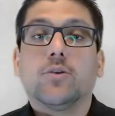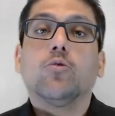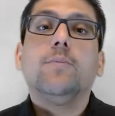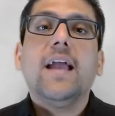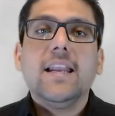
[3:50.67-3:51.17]
it
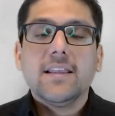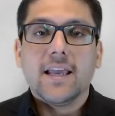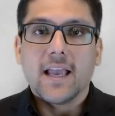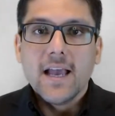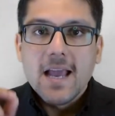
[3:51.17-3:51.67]
could be
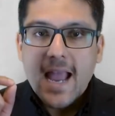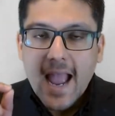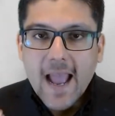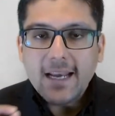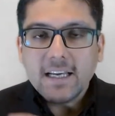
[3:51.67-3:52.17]
anything.
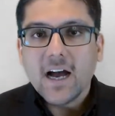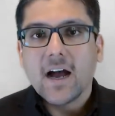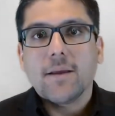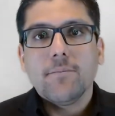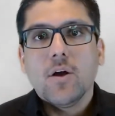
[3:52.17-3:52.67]

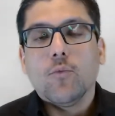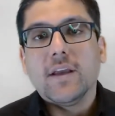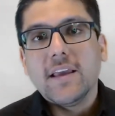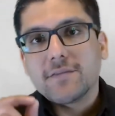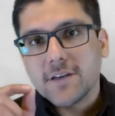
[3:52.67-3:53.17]
Anytime we
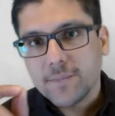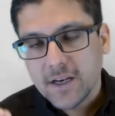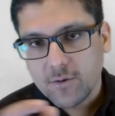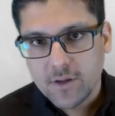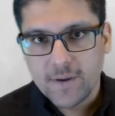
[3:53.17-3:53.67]
give
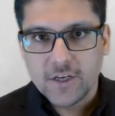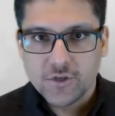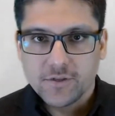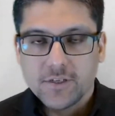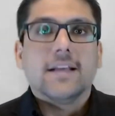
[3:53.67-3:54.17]
something to the
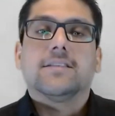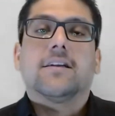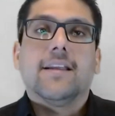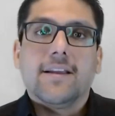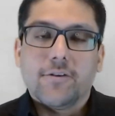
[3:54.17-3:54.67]
patient, it's a
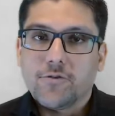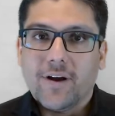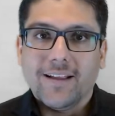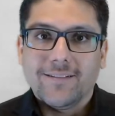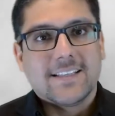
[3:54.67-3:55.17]
clinical
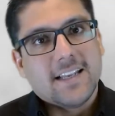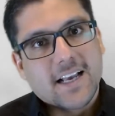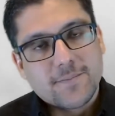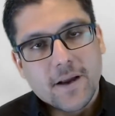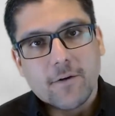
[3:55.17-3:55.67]
trial, it's an
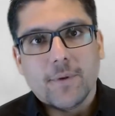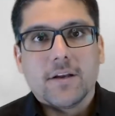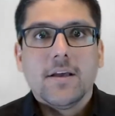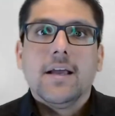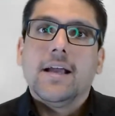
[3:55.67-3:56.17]
experiment,
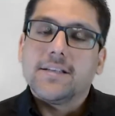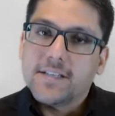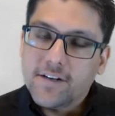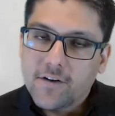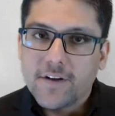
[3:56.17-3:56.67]
it's
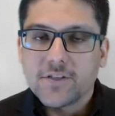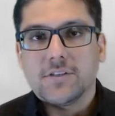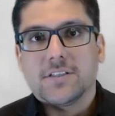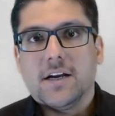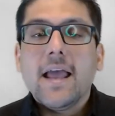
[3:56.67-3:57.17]
an interventional
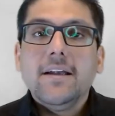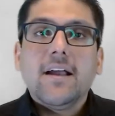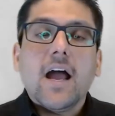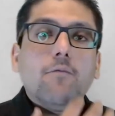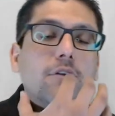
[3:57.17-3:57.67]
study.
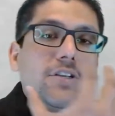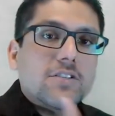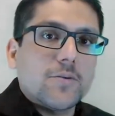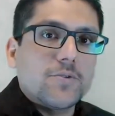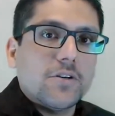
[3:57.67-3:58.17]
Anytime we
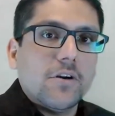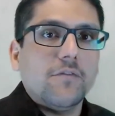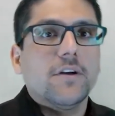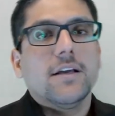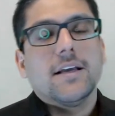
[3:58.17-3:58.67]
just
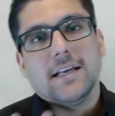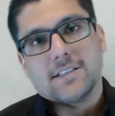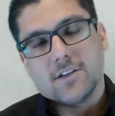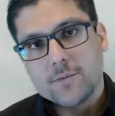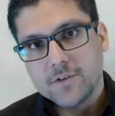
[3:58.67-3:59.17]
observe, it's
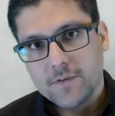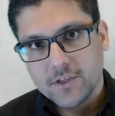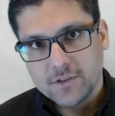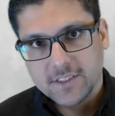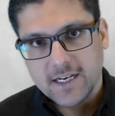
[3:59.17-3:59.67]
an
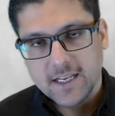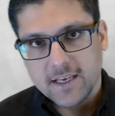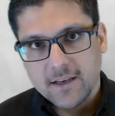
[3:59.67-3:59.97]
observational study.